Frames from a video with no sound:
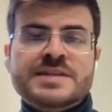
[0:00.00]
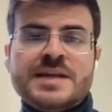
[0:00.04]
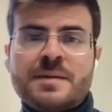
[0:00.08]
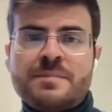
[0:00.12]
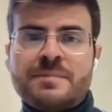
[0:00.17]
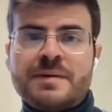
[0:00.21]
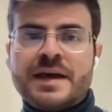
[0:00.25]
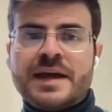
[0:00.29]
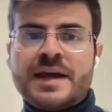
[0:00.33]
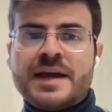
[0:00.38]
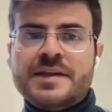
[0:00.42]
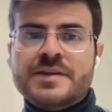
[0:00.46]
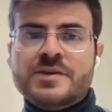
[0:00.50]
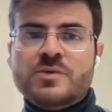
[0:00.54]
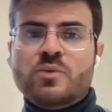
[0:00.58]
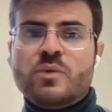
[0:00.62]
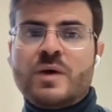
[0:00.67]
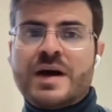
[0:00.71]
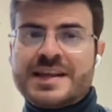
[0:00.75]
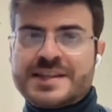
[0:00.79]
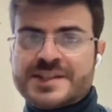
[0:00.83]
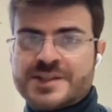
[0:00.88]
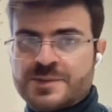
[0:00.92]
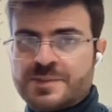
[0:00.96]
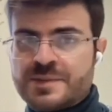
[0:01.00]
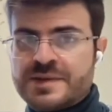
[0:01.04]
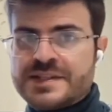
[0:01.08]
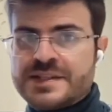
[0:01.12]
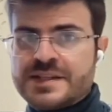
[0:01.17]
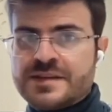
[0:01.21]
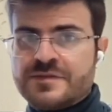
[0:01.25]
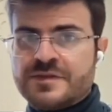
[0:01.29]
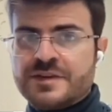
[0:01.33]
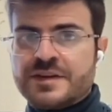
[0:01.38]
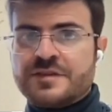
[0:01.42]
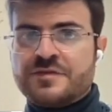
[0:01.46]
to separate one
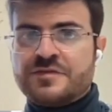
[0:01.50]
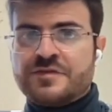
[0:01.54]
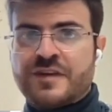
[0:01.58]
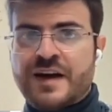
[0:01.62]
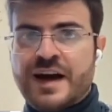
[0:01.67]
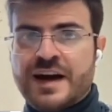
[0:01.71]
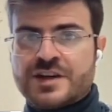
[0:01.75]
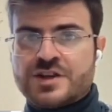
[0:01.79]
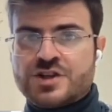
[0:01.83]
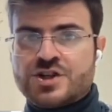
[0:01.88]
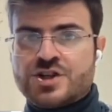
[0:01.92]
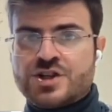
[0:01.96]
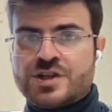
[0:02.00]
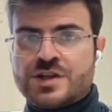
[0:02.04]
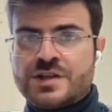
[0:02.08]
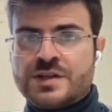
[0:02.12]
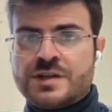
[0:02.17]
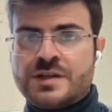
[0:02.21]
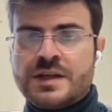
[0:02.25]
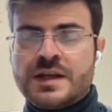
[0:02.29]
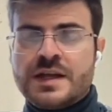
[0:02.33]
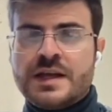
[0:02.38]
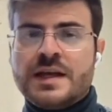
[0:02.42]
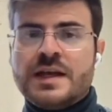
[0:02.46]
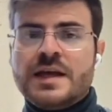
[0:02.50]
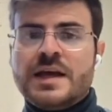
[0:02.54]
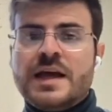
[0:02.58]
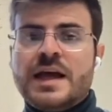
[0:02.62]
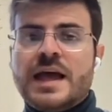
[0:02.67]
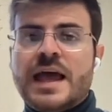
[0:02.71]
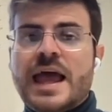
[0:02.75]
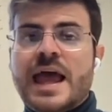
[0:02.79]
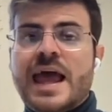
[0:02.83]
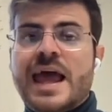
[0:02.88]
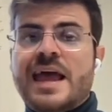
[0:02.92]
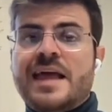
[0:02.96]
specific function
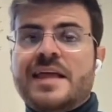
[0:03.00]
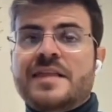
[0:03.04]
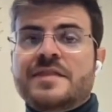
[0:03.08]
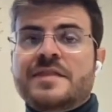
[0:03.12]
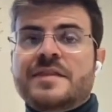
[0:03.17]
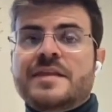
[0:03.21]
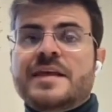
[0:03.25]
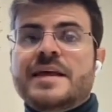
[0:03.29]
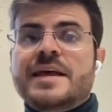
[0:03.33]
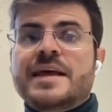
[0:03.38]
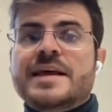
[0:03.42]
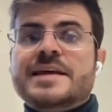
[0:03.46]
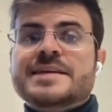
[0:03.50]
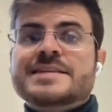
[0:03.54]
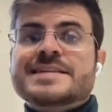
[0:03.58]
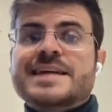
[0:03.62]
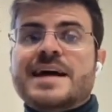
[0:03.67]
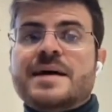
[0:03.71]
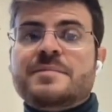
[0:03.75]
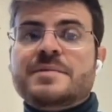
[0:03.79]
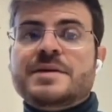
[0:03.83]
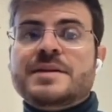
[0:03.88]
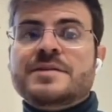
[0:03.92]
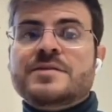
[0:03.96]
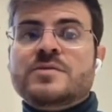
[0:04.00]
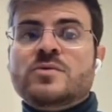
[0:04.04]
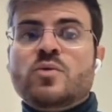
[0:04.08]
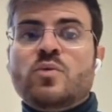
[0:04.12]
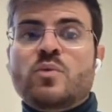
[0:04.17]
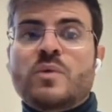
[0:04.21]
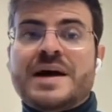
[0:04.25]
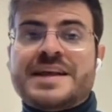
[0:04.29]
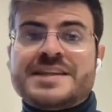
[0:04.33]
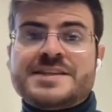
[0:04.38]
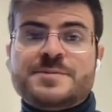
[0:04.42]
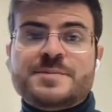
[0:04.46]
and examine
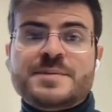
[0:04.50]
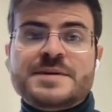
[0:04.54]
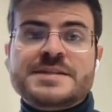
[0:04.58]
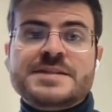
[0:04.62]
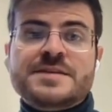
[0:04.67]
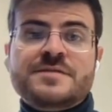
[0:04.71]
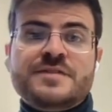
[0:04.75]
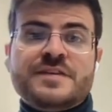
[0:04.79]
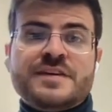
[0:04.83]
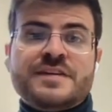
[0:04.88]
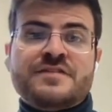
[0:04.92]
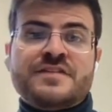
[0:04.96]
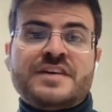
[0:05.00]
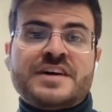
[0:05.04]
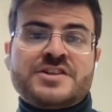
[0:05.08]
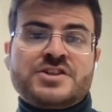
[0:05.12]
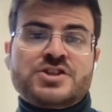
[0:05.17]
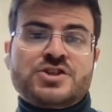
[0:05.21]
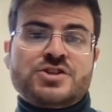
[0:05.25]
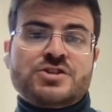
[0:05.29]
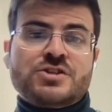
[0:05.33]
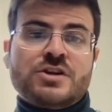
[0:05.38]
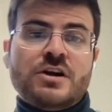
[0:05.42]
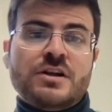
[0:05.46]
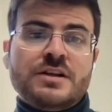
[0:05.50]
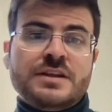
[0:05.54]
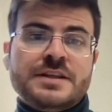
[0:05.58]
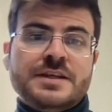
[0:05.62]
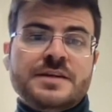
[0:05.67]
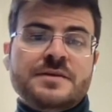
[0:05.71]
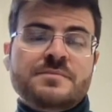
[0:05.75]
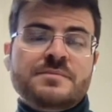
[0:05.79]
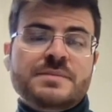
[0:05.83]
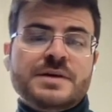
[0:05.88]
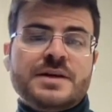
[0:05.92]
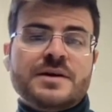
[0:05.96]
one specific function
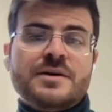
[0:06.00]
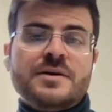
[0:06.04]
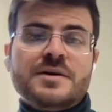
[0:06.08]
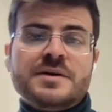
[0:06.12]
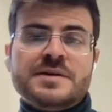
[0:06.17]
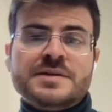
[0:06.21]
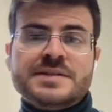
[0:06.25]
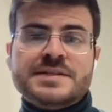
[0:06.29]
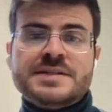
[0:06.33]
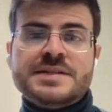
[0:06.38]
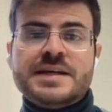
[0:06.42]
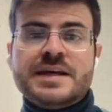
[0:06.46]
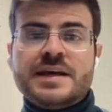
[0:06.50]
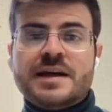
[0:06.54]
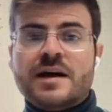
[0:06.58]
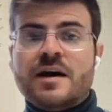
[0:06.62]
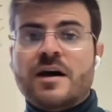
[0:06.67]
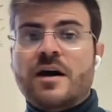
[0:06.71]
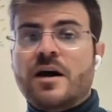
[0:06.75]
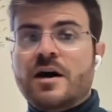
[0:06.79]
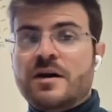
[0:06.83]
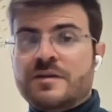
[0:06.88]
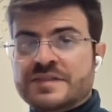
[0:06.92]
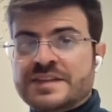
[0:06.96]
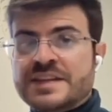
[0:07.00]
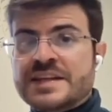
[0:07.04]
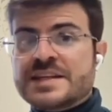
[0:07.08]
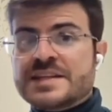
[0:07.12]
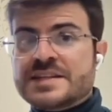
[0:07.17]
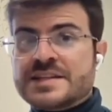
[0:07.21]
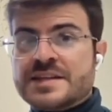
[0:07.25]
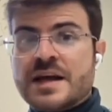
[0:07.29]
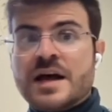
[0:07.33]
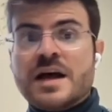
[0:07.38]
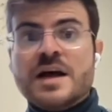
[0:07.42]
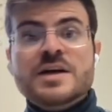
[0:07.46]
only because of
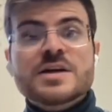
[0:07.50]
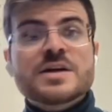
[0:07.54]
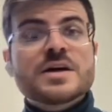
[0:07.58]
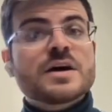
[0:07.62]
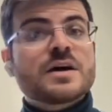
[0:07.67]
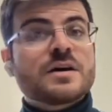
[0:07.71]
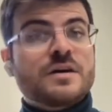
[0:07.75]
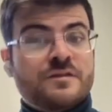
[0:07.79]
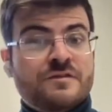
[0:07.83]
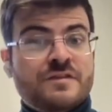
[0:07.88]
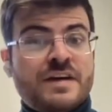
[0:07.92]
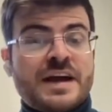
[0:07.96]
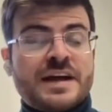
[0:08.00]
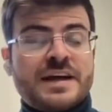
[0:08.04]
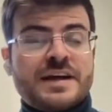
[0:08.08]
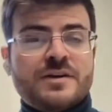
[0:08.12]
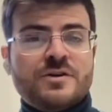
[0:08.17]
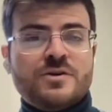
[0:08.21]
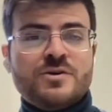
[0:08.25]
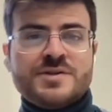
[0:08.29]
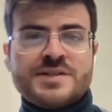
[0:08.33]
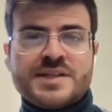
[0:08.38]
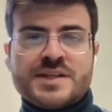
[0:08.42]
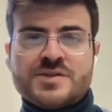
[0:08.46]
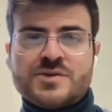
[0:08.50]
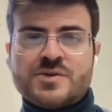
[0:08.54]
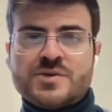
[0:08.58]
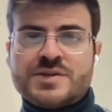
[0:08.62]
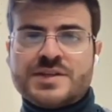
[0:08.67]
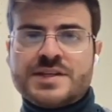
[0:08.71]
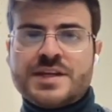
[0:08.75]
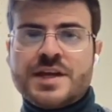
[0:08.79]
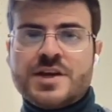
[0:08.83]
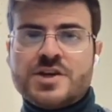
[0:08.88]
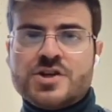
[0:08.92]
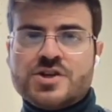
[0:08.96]
this very close
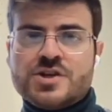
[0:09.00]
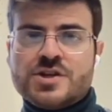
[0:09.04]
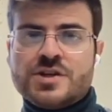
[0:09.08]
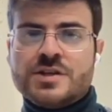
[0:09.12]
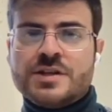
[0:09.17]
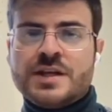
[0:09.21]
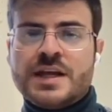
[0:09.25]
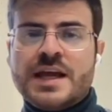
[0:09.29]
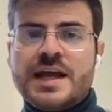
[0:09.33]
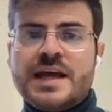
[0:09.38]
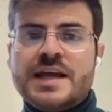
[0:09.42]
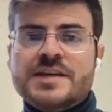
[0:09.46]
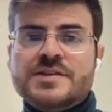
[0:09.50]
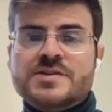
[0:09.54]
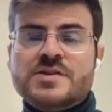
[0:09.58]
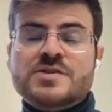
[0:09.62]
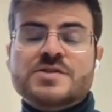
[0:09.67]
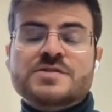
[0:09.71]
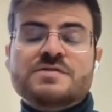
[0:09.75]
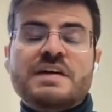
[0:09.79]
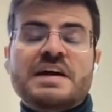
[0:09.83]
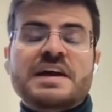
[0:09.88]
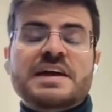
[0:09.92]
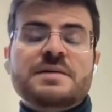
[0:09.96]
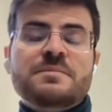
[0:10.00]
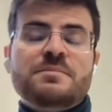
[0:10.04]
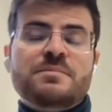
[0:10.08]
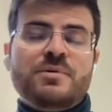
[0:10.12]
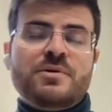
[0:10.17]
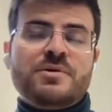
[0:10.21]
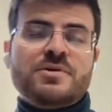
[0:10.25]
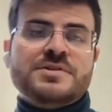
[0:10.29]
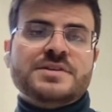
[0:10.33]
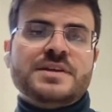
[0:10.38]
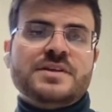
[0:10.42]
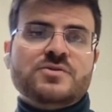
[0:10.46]
association. So it's very
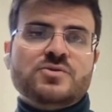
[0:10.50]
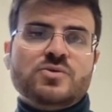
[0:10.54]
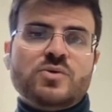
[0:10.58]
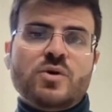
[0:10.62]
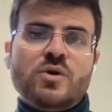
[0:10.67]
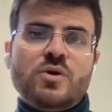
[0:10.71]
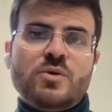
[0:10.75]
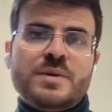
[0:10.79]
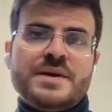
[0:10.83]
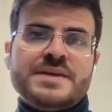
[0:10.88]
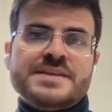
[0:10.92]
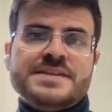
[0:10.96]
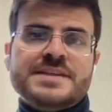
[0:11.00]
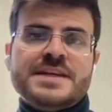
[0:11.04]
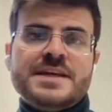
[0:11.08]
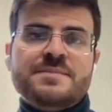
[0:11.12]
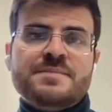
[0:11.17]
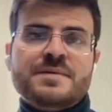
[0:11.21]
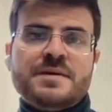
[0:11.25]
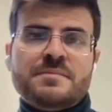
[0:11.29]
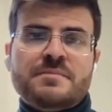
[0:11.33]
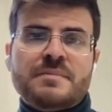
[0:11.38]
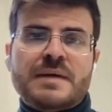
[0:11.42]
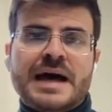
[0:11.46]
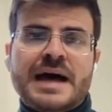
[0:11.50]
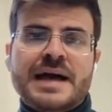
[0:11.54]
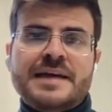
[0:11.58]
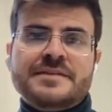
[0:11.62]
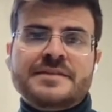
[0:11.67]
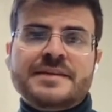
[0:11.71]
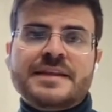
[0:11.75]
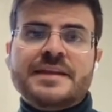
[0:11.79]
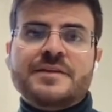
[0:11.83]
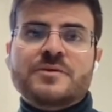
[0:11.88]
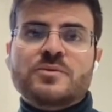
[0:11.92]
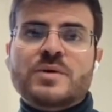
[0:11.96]
important to always keep in
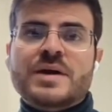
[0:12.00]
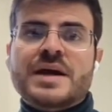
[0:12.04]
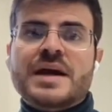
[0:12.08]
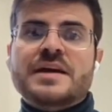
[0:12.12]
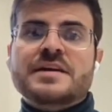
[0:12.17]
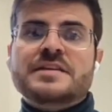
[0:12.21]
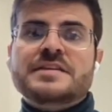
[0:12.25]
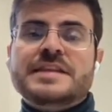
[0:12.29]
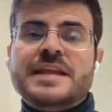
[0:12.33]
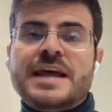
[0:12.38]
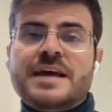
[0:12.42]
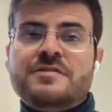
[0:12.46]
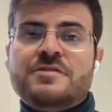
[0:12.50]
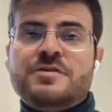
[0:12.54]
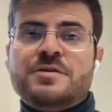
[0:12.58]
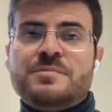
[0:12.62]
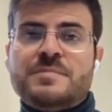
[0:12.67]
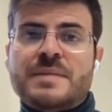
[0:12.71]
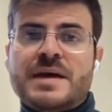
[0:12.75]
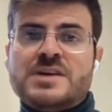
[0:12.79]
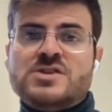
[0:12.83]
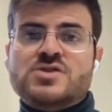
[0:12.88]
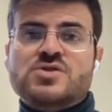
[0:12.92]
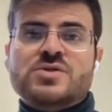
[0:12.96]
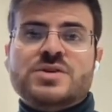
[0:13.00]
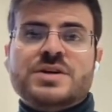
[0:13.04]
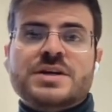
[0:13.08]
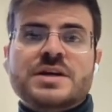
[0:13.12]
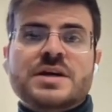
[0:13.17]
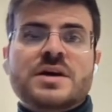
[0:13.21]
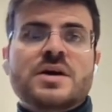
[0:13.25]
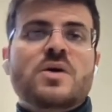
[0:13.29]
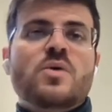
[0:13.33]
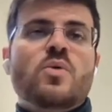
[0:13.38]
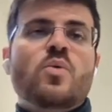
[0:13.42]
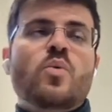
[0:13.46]
mind that we are never
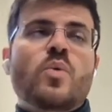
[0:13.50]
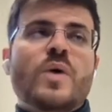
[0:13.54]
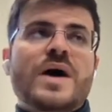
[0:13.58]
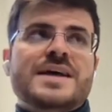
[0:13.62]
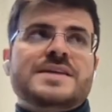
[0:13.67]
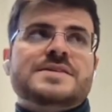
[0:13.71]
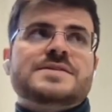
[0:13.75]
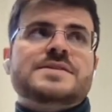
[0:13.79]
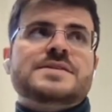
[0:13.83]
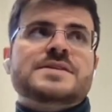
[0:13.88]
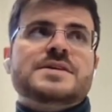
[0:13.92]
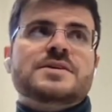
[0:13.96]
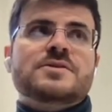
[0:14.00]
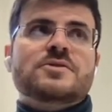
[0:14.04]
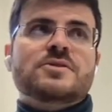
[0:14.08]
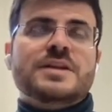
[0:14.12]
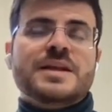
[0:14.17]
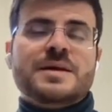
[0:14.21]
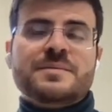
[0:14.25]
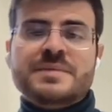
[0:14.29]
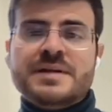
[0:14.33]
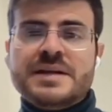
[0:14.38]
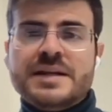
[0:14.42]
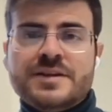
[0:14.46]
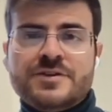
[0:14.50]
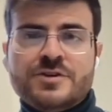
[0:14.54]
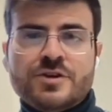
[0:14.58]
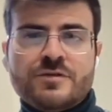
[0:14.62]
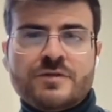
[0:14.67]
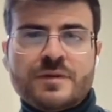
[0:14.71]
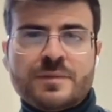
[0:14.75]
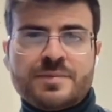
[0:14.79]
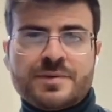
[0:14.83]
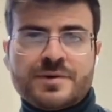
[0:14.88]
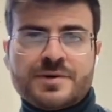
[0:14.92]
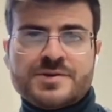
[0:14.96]
measuring one single ability
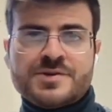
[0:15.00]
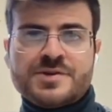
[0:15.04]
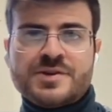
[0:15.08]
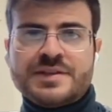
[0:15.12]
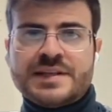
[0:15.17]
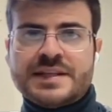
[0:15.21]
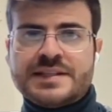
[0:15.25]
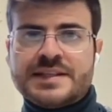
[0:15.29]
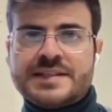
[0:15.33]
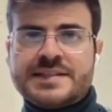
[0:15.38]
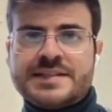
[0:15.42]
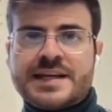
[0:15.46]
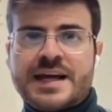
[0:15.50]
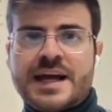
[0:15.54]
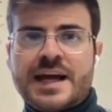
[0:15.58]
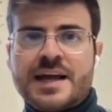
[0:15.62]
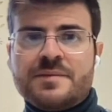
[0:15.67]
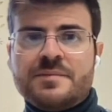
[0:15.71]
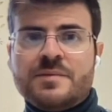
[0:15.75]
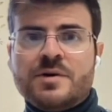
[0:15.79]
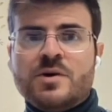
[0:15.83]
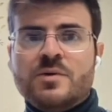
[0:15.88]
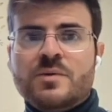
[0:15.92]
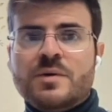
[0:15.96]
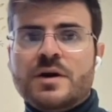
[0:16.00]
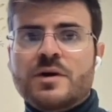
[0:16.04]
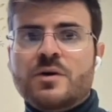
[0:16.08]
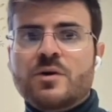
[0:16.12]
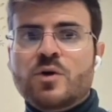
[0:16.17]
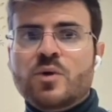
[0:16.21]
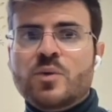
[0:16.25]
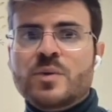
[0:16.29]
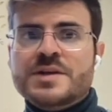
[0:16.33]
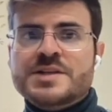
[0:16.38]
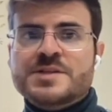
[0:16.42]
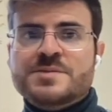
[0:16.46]
of a person at a time. We're
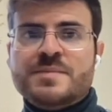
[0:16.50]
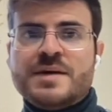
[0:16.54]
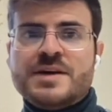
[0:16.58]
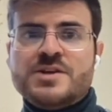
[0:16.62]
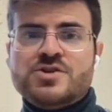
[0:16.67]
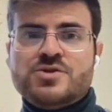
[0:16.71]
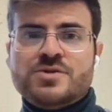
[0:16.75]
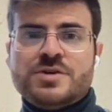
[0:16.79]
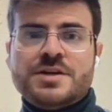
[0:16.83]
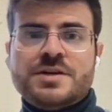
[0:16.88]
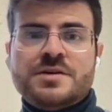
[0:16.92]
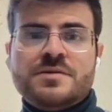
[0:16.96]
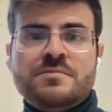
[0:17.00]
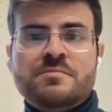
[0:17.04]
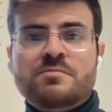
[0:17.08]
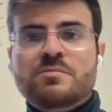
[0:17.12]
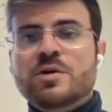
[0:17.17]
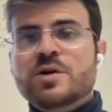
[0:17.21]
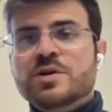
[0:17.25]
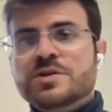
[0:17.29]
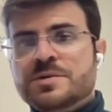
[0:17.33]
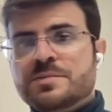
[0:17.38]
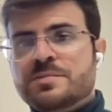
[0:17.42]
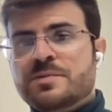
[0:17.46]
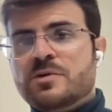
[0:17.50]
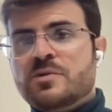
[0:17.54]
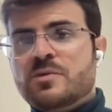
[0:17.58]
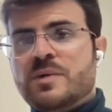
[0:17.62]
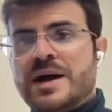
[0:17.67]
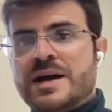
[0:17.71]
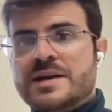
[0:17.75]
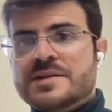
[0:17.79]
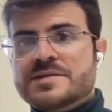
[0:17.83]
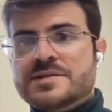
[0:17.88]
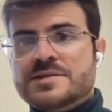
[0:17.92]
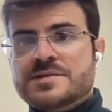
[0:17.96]
always measuring multiple
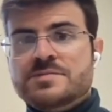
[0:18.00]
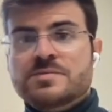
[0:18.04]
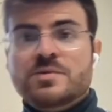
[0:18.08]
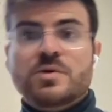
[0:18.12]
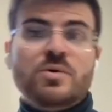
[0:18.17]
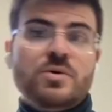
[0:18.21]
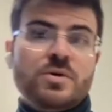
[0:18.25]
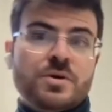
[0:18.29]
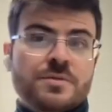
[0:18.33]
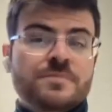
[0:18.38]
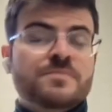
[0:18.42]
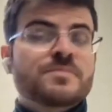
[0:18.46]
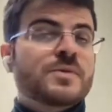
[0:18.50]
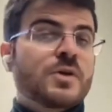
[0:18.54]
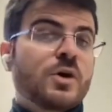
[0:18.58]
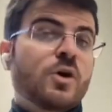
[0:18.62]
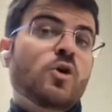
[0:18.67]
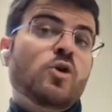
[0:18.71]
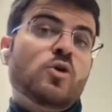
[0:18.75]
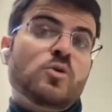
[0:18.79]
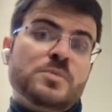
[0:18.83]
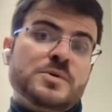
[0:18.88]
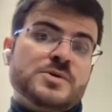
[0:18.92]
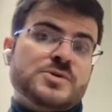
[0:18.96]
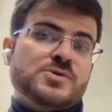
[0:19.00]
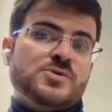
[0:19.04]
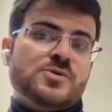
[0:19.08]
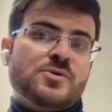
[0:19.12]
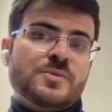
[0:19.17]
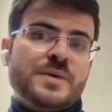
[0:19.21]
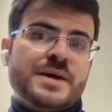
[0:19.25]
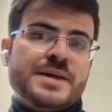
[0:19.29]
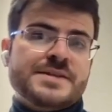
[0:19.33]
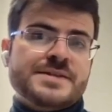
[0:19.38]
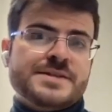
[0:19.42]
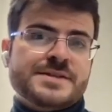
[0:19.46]
ones, or almost
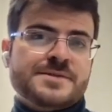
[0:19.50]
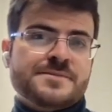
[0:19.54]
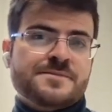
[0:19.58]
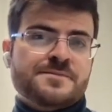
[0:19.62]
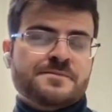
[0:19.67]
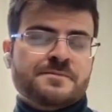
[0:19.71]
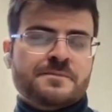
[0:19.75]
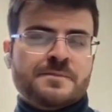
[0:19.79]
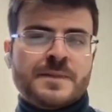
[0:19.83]
always.